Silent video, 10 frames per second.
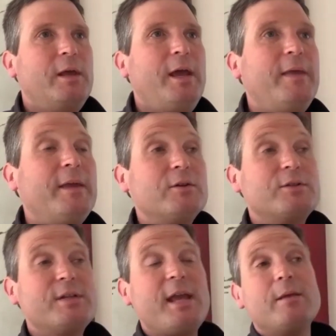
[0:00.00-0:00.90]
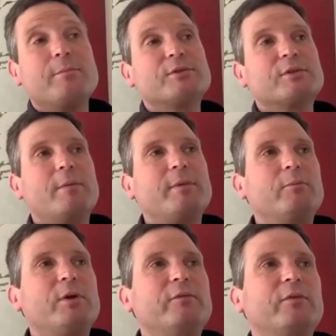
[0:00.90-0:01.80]
And then your tapes. I
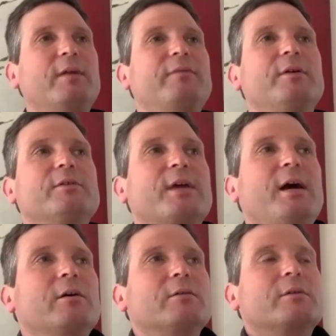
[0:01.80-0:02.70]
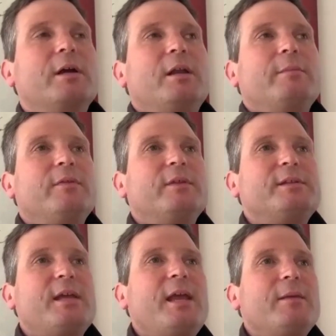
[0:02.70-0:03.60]
mean, we've left those out, right? I mean, the
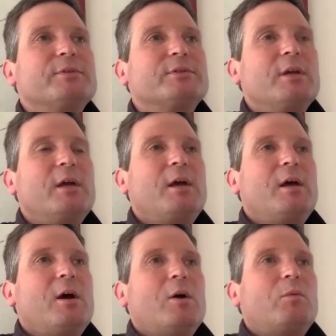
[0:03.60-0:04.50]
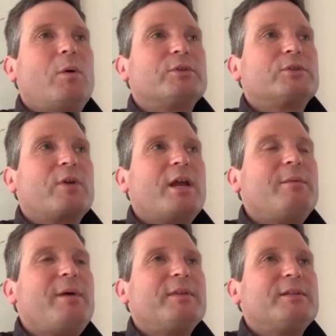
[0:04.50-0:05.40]
tapes, what was great
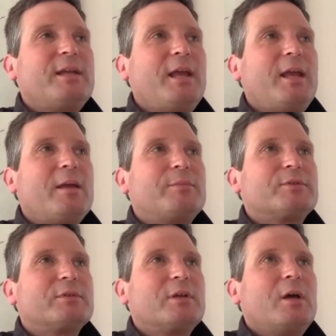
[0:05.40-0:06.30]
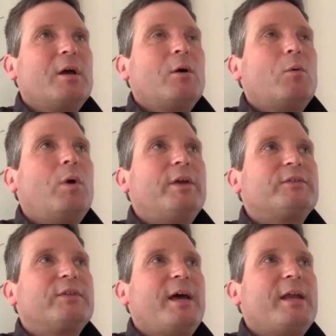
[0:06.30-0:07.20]
about the tapes
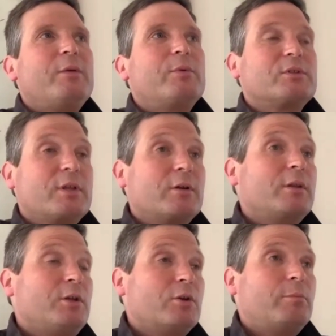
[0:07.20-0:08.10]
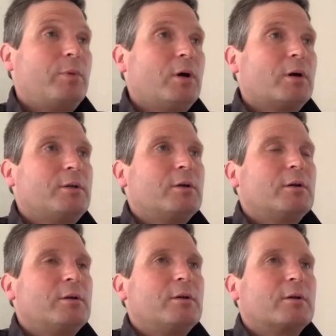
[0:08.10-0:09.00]
was that it was literally your book,
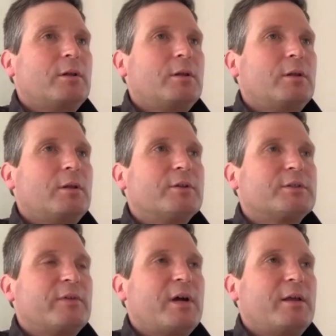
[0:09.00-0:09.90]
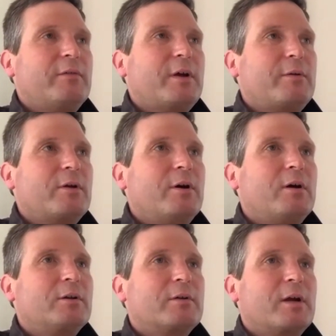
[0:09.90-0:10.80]
your Cliff Notes, if I
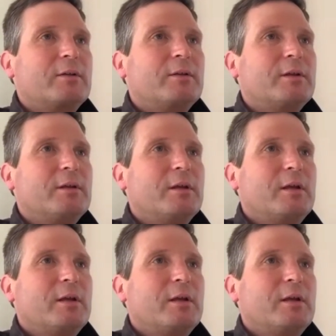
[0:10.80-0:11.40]
recall correctly.